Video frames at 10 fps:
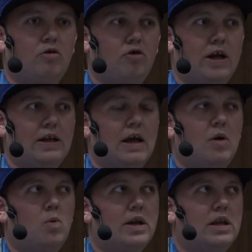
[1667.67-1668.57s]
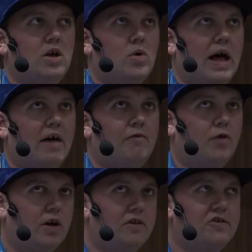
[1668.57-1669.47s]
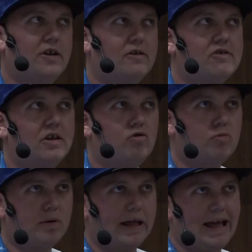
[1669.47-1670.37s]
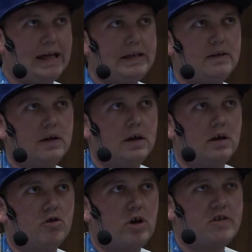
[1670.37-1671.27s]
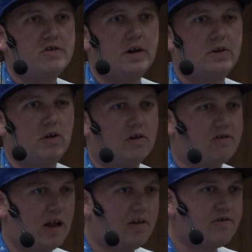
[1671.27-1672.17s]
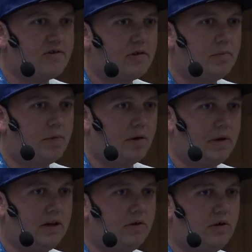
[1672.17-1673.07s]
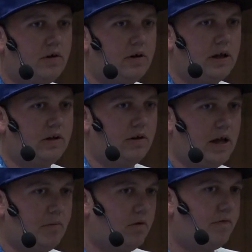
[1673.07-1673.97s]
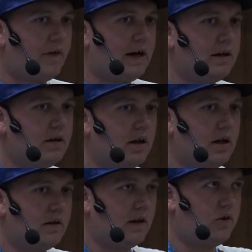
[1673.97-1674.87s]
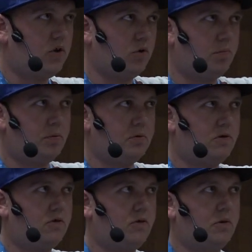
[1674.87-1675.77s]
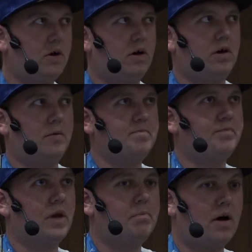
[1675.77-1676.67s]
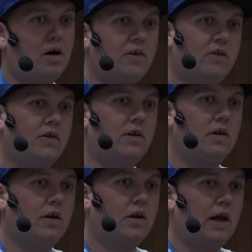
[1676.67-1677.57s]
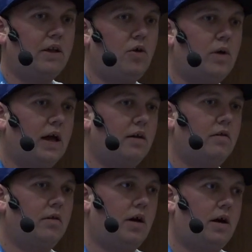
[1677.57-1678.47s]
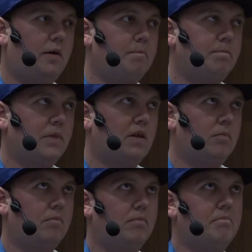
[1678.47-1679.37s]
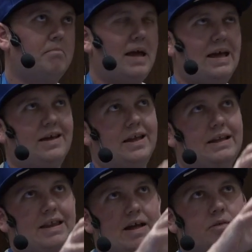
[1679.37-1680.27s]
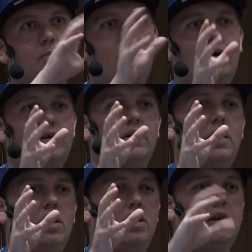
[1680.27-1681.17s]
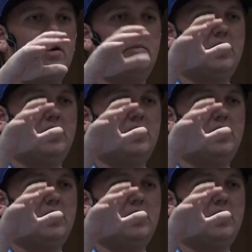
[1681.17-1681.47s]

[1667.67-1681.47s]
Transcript: Great. When you have, for instance, in Drupal 8, restrict access parameter in a YAML file that you put to a path, and you can make that path a little